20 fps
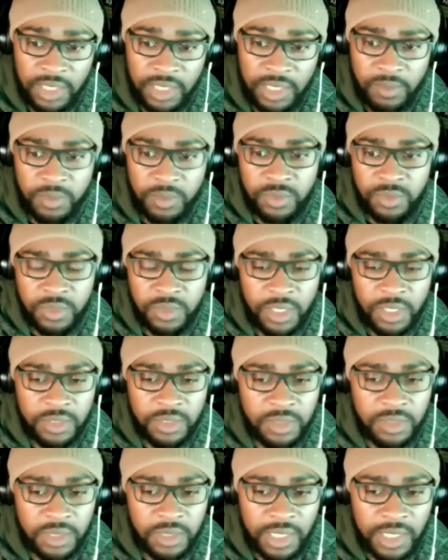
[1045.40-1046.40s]

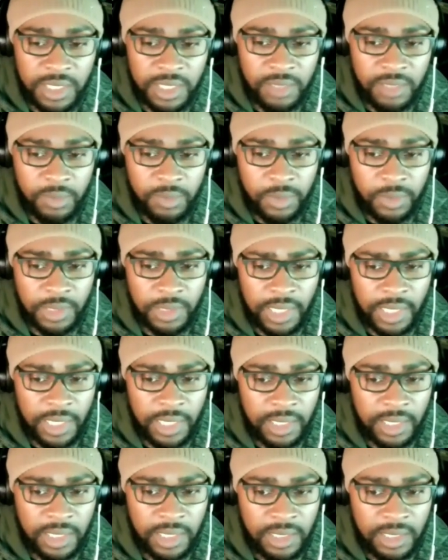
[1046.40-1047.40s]
structured, they keep you
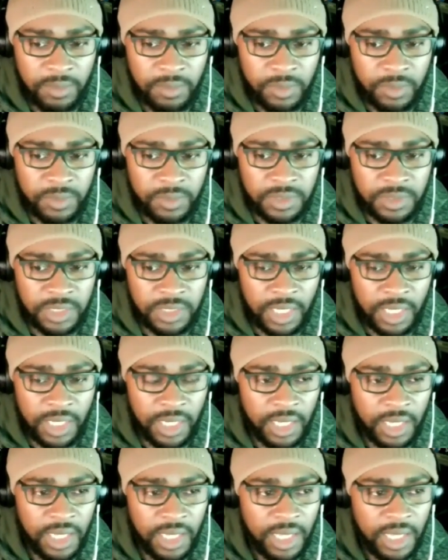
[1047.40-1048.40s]
aligned, they keep you in
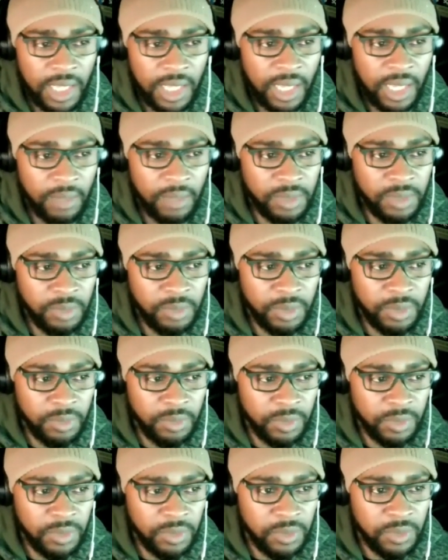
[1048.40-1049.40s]
check. How many
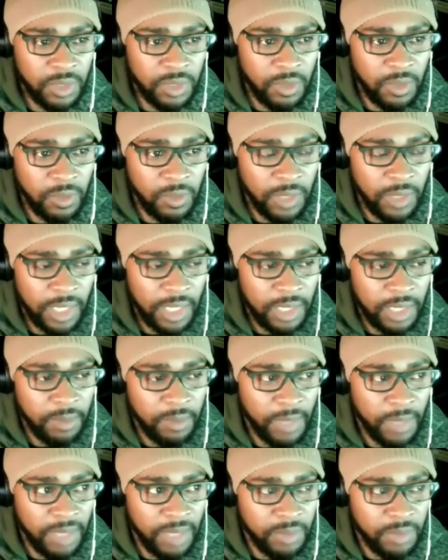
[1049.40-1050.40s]
people do you know like
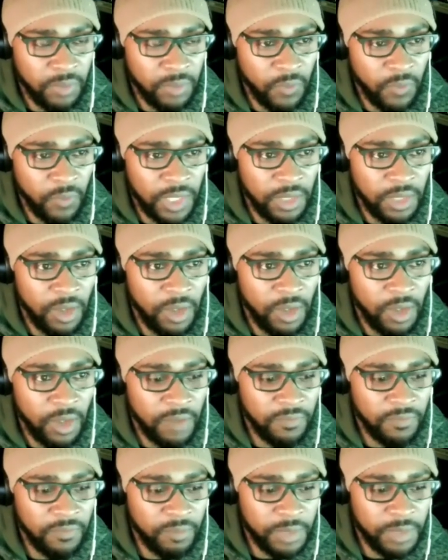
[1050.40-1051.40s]
might be well
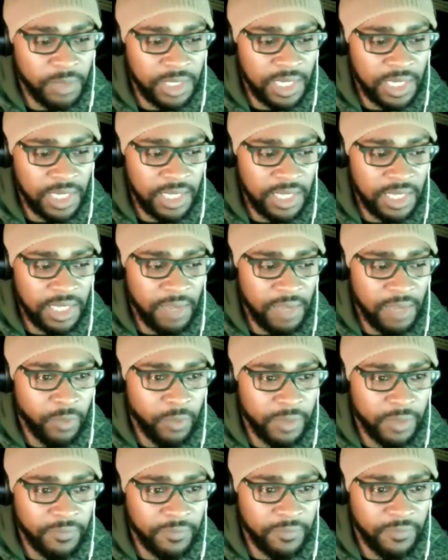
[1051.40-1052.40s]
off, but they got that
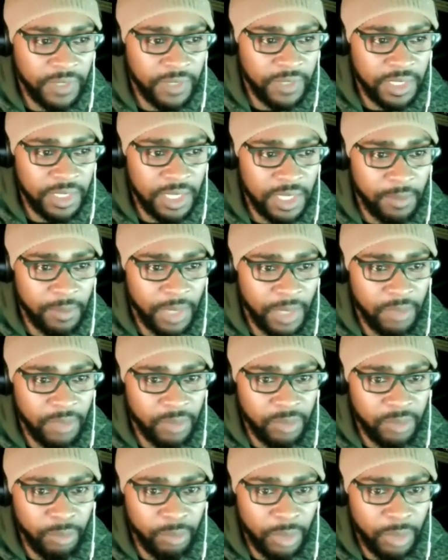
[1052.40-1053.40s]
one friend that might
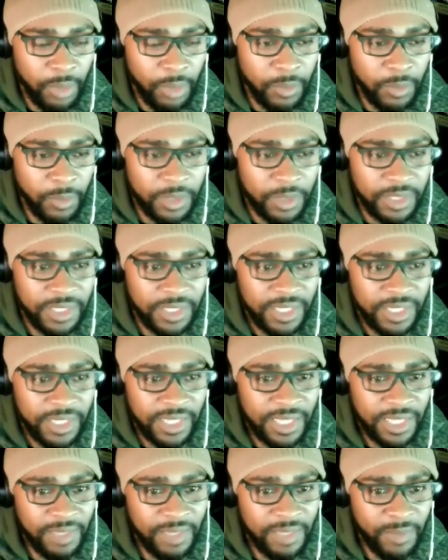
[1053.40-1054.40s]
be broke
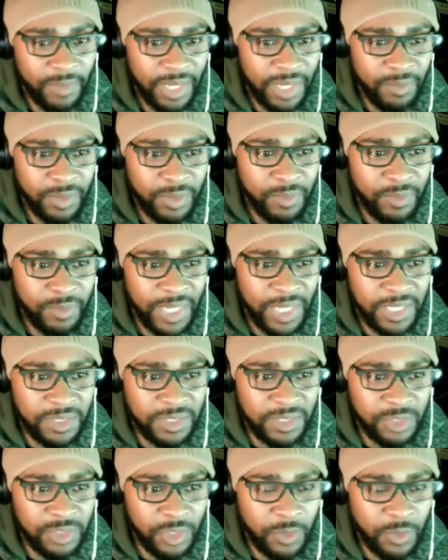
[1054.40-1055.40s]
and might be
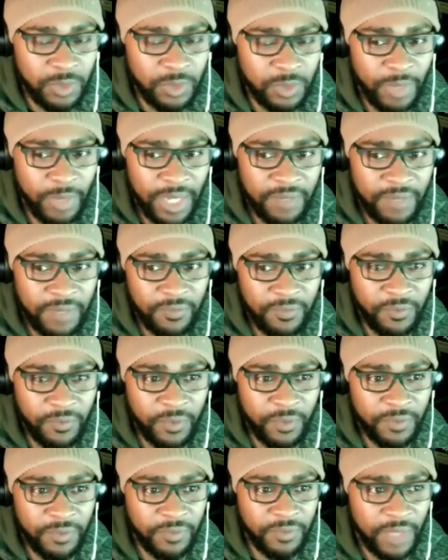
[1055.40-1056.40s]
making jokes back and
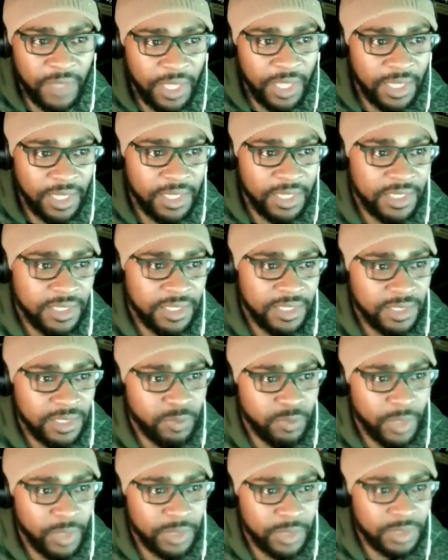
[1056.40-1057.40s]
forth like this
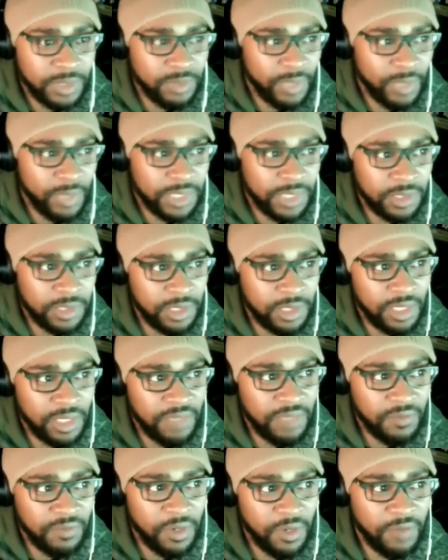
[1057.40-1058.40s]
person's basically
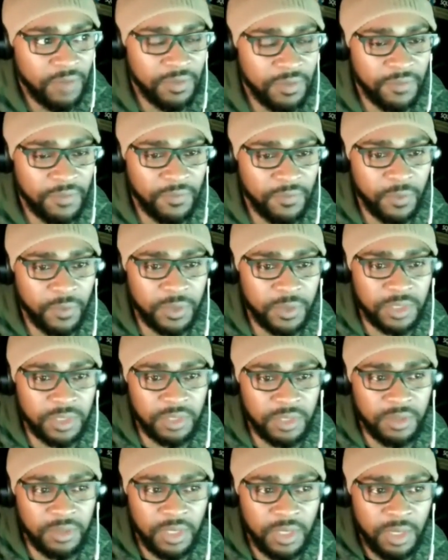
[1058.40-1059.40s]
living off their
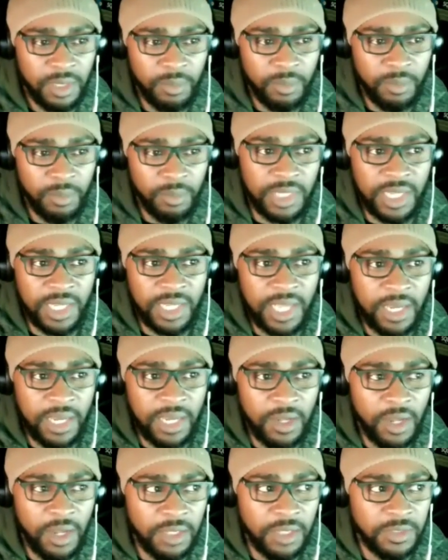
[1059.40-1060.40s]
fortune, but they got
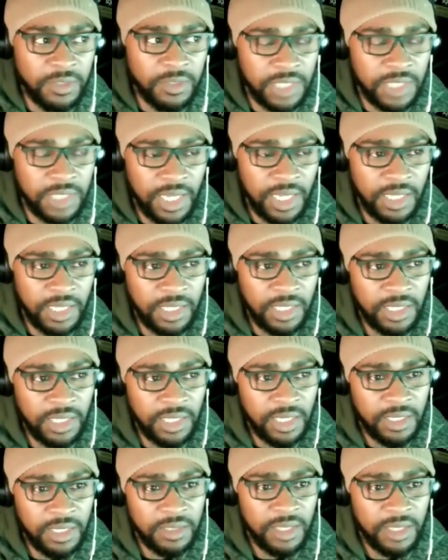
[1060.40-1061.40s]
an understanding
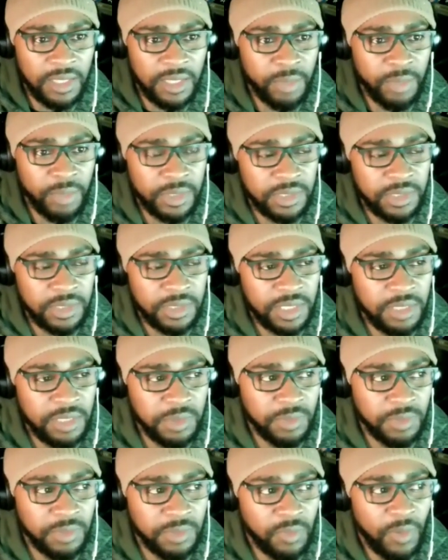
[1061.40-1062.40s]
there. That person
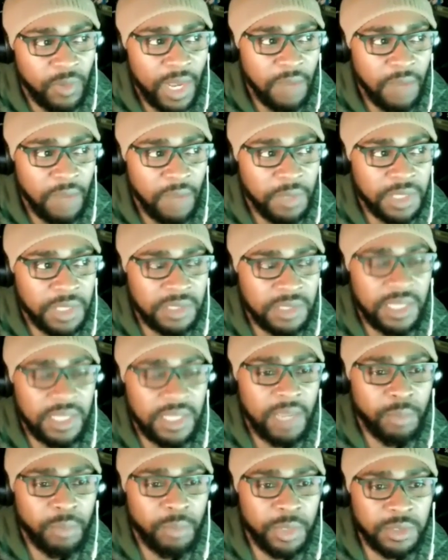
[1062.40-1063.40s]
keeps them around because
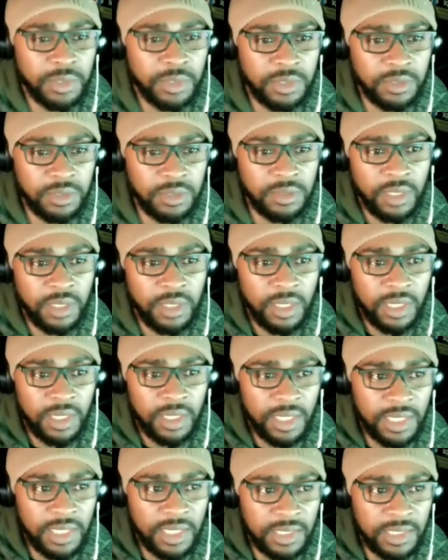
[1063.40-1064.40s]
that person
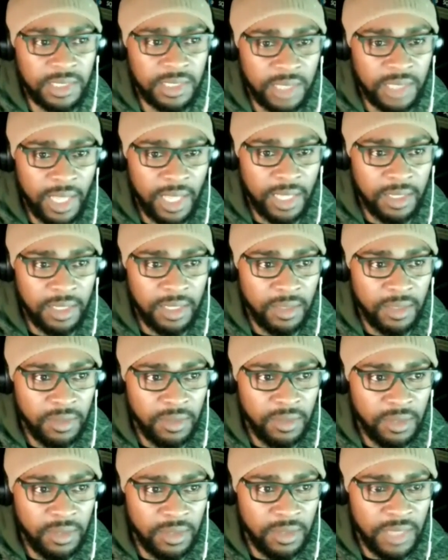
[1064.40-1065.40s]
is like
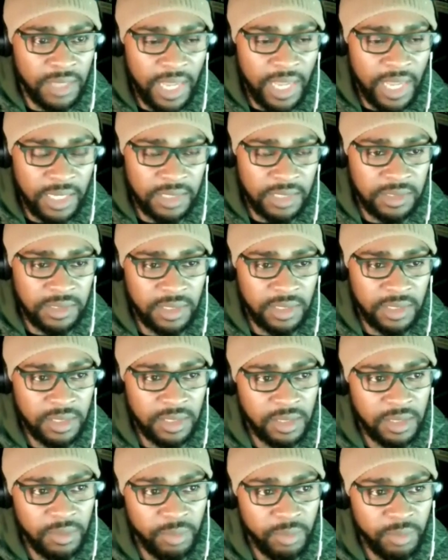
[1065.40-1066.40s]
not necessarily
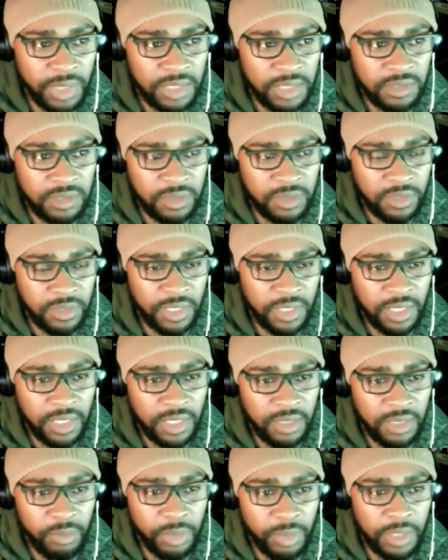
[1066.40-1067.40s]
their biggest
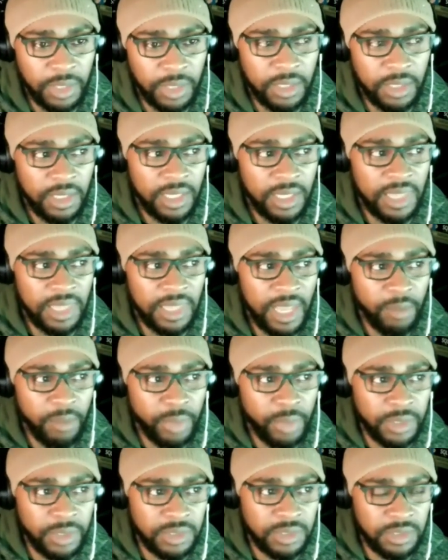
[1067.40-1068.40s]
critic, but that
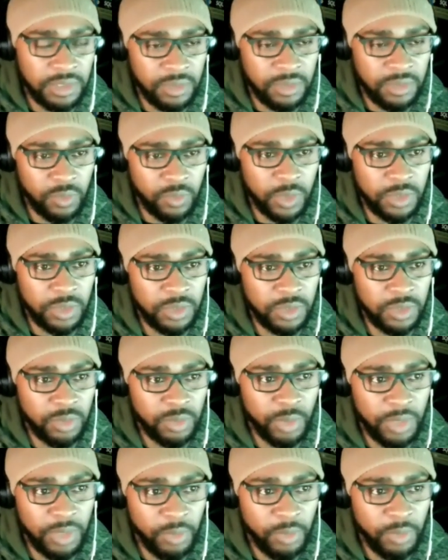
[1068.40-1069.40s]
person is one of those
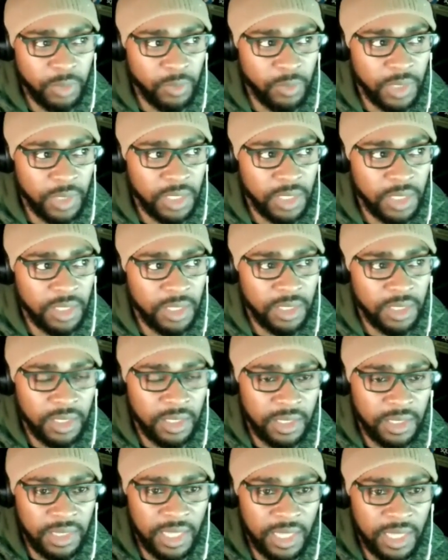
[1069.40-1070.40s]
people where
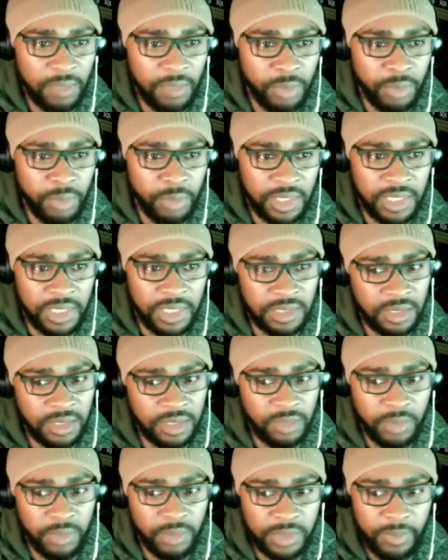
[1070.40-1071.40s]
they put things
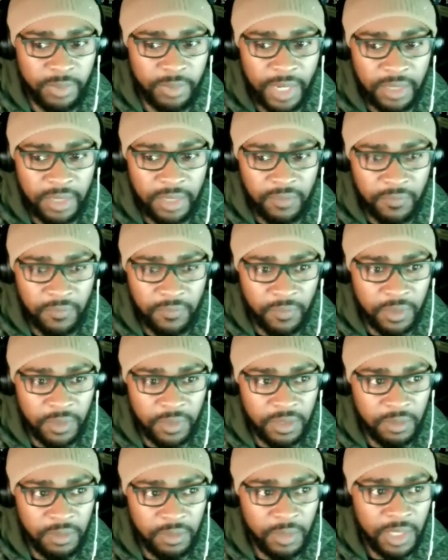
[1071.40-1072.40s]
into perspective for
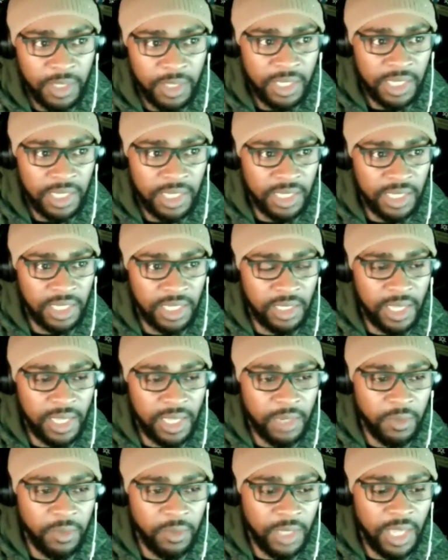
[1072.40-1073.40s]
them. And they're
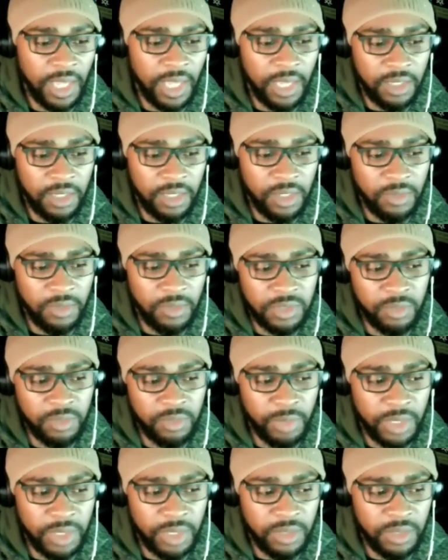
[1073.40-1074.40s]
like, okay, I can always
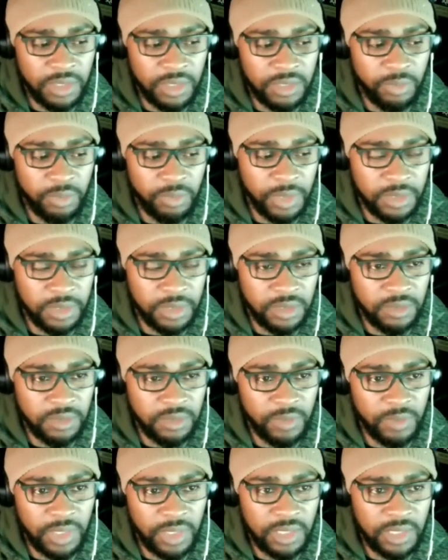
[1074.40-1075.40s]
depend on this person
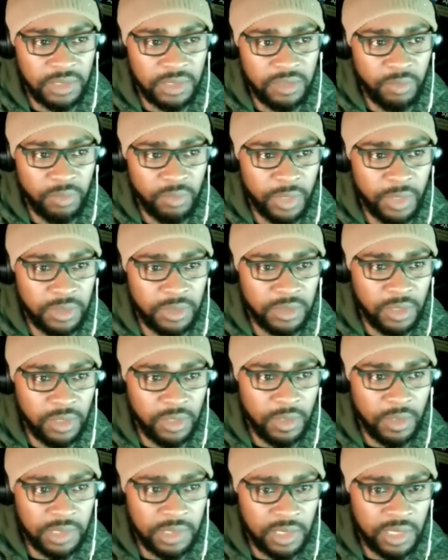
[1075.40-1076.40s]
because this person's
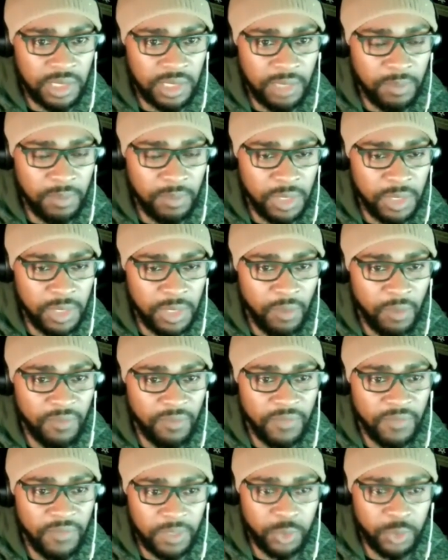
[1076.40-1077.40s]
always going to let me know
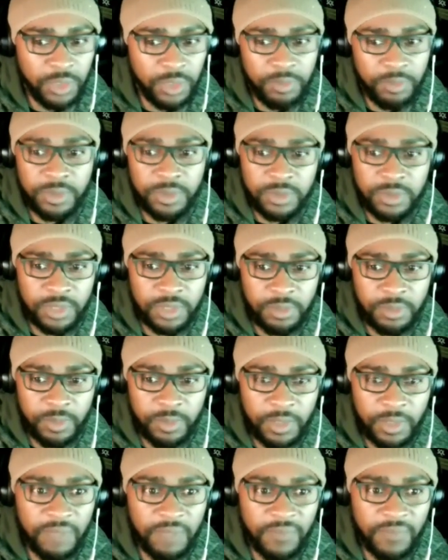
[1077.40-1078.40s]
if I'm
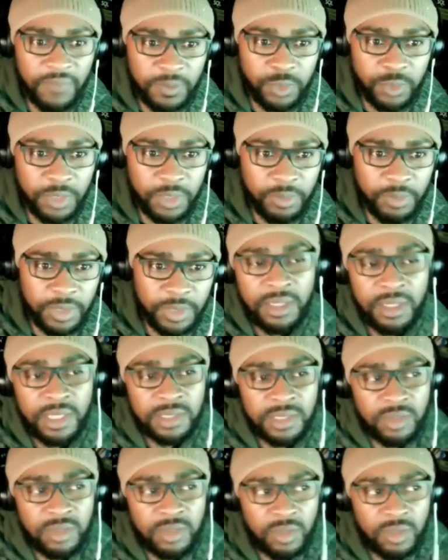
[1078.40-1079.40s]
if I'm tripping.
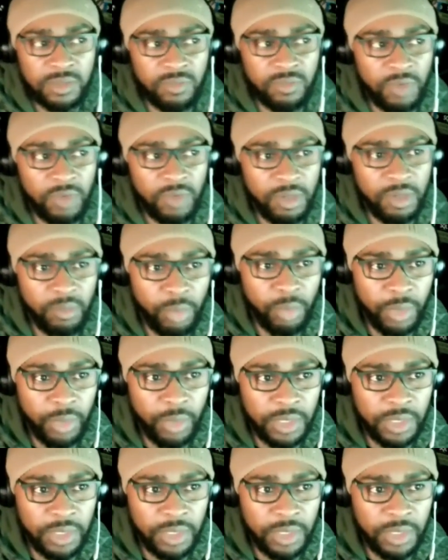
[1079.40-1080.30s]
So it's very important to